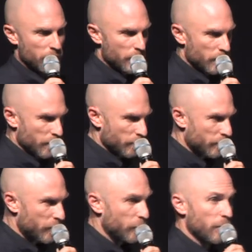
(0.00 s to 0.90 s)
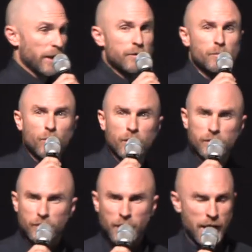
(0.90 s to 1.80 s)
Do you like sports
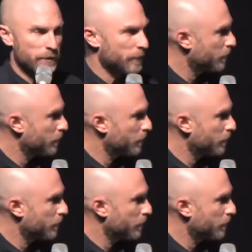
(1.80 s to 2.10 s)
or not?